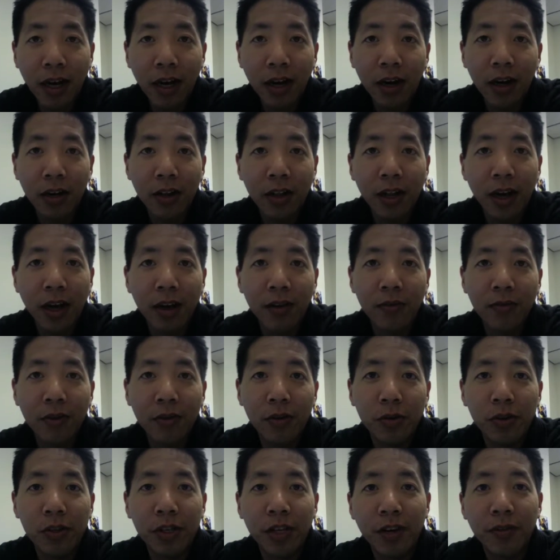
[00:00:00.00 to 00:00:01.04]
a lot of
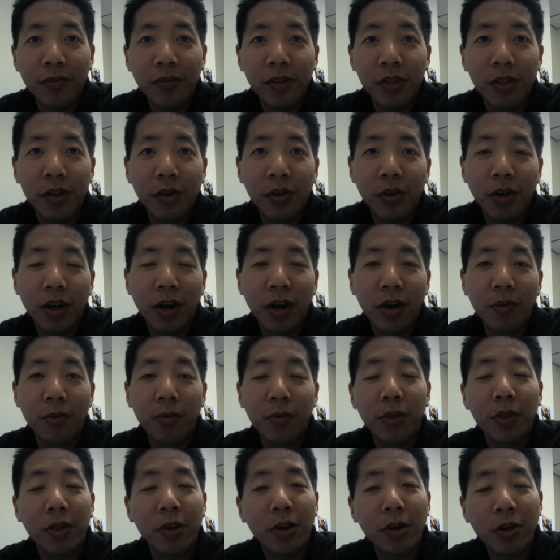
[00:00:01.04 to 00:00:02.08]
new stuff is going on
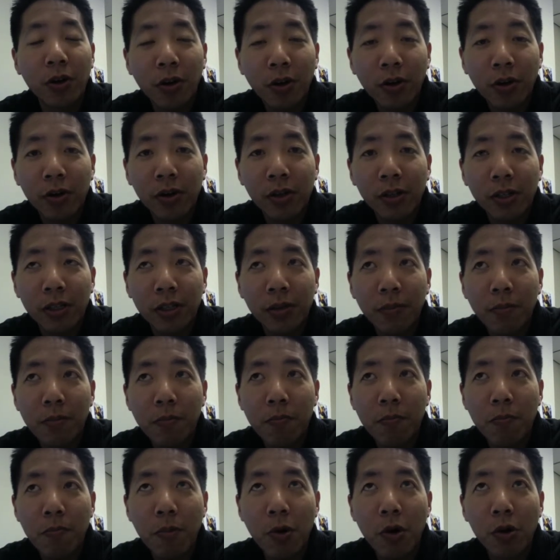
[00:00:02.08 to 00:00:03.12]
with the girl.
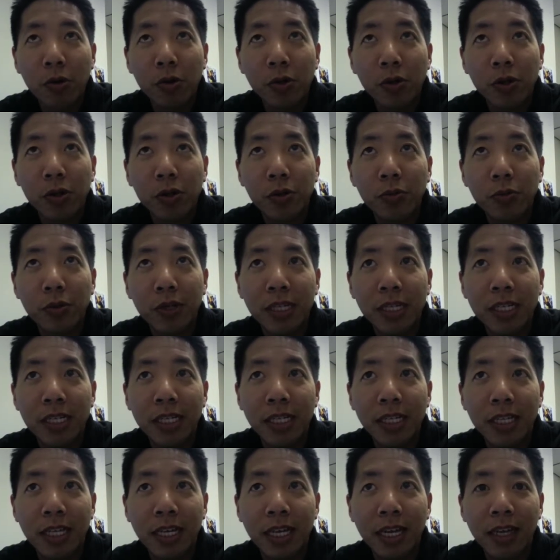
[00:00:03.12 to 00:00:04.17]
Most
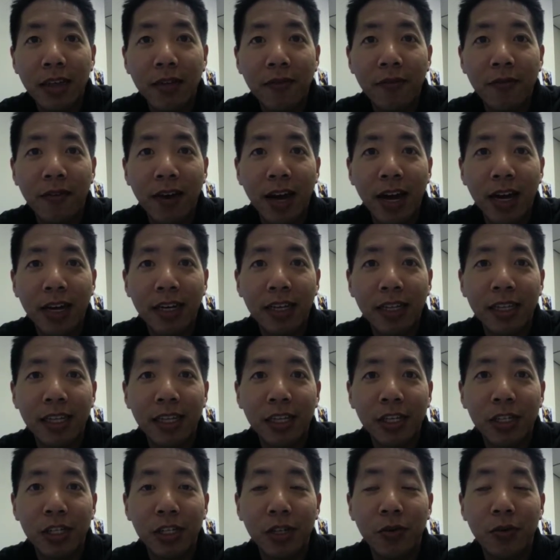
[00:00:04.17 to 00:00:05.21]
recently, the fact
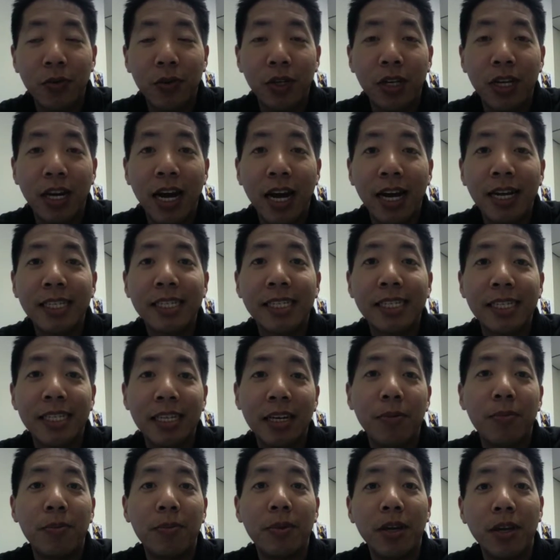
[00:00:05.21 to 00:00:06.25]
that she will not
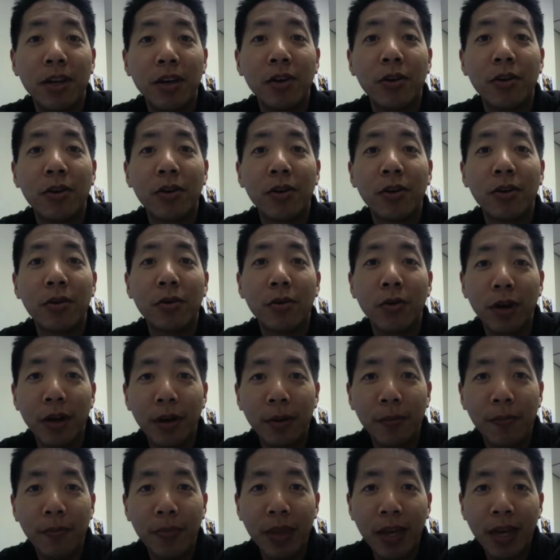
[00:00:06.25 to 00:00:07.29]
sleep in her
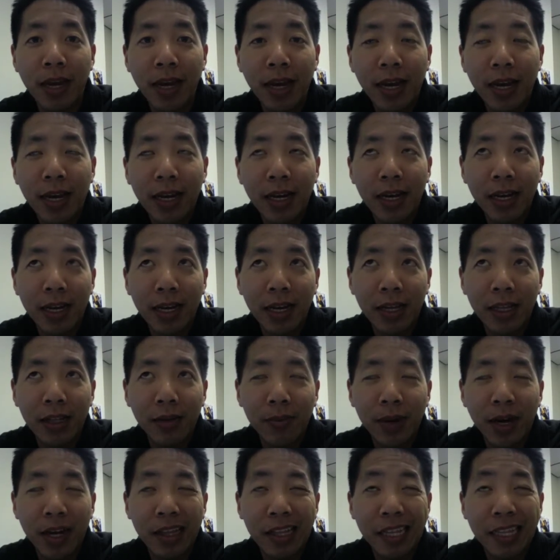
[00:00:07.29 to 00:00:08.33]
crib. Uh,
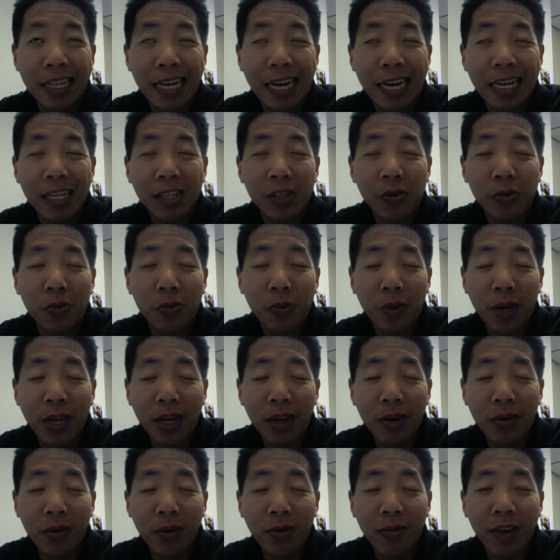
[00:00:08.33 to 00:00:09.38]
about the last week,
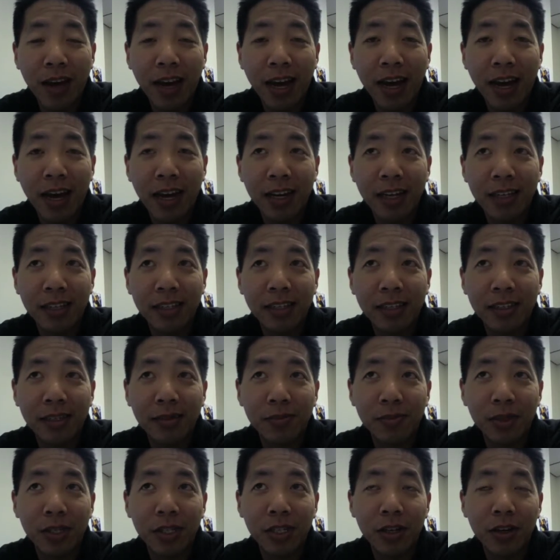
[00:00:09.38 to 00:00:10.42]
we've had
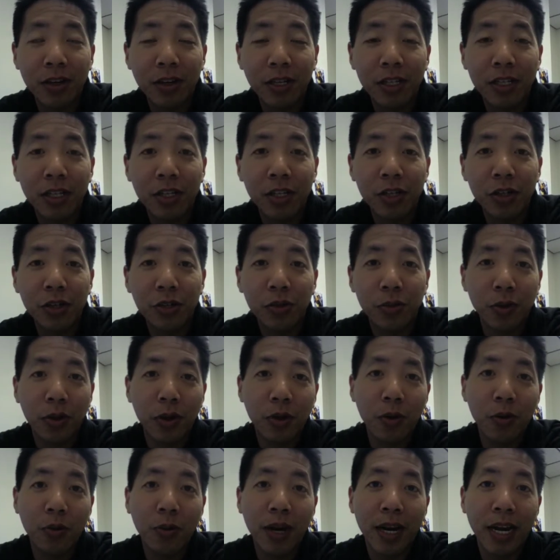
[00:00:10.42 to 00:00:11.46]
some serious issues with
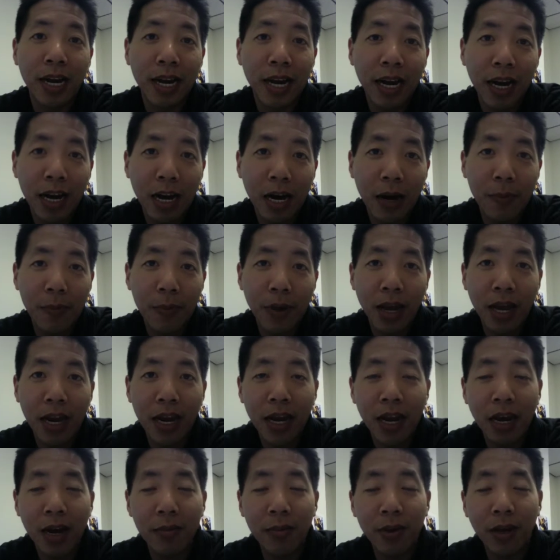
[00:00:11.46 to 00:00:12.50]
her waking up and
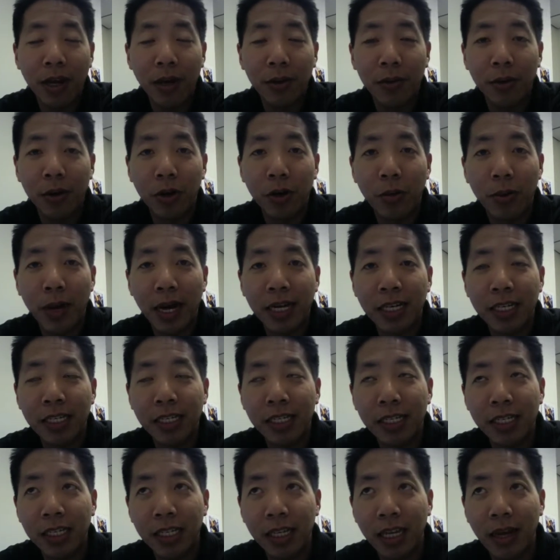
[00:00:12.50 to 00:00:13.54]
not being able to go back to
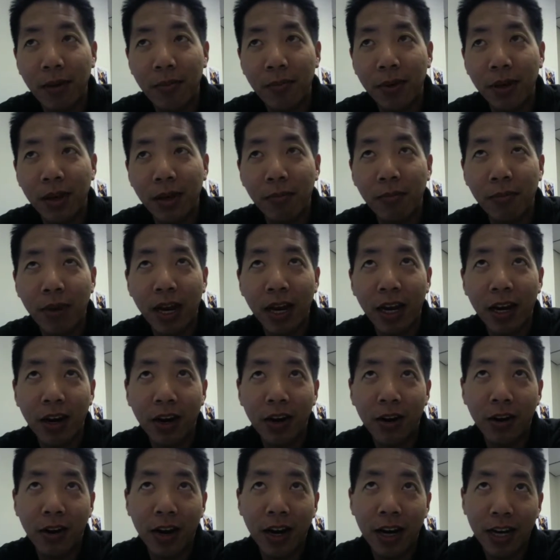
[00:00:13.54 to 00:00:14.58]
sleep, banging
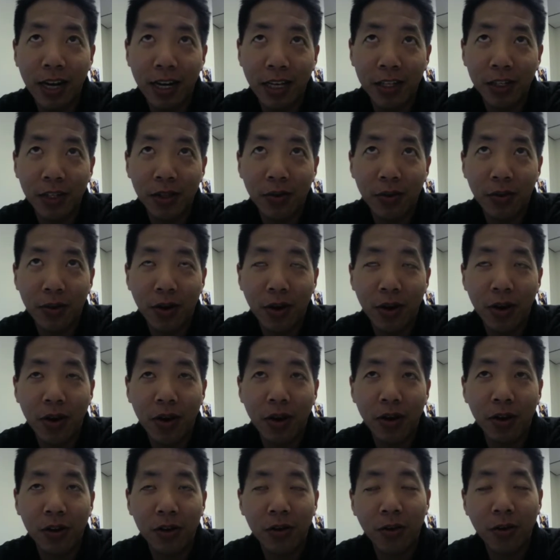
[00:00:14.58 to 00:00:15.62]
her head against the
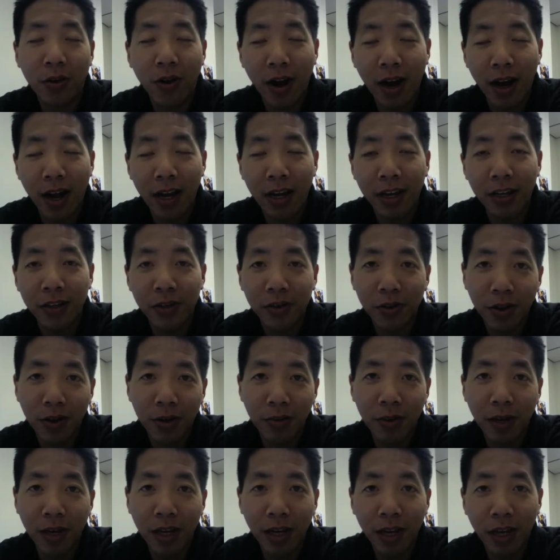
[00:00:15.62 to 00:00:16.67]
wall, crying,
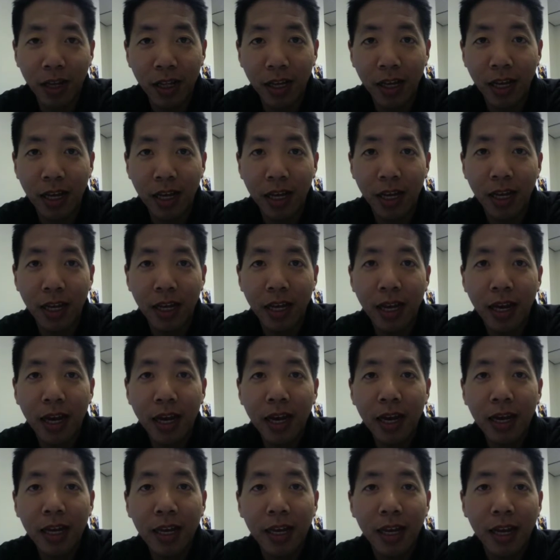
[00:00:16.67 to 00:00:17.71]
screaming, yelling,
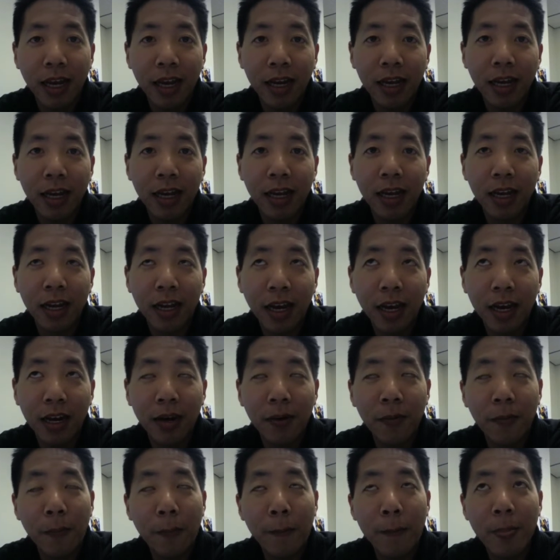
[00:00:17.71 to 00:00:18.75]
yada, yada, yada.
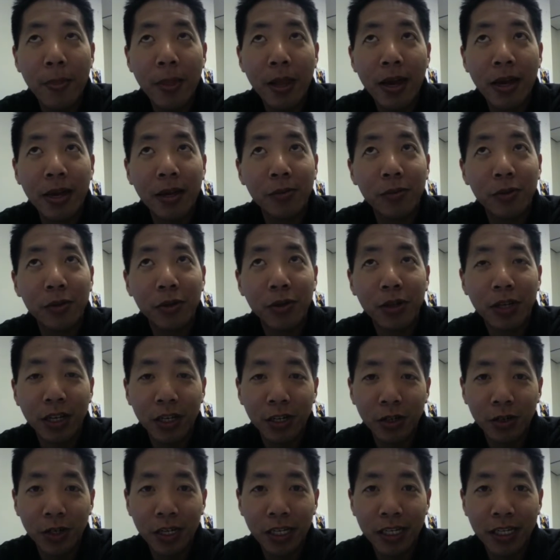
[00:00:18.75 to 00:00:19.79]
I'm sure
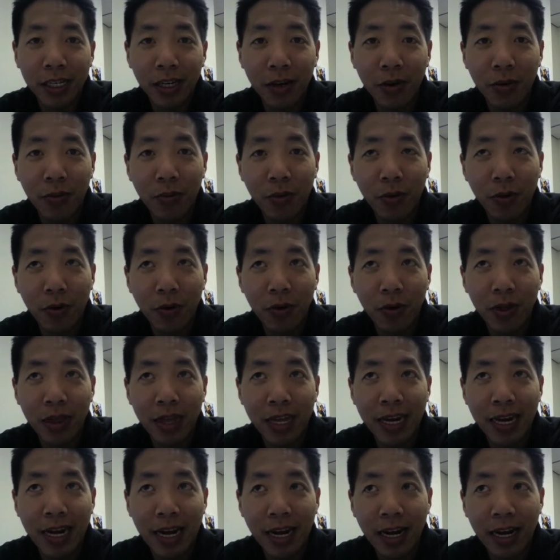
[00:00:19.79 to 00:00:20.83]
Kendra can tell you more
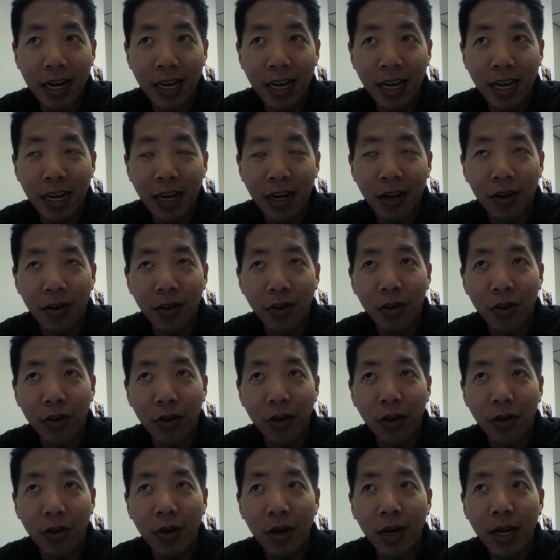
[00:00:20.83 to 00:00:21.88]
than I can,
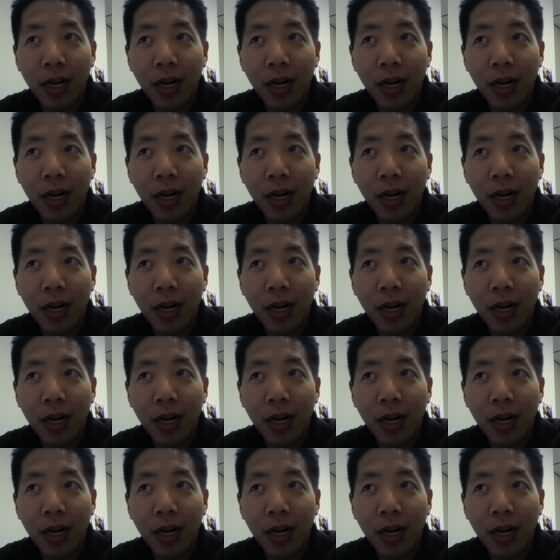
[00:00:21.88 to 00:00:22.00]
although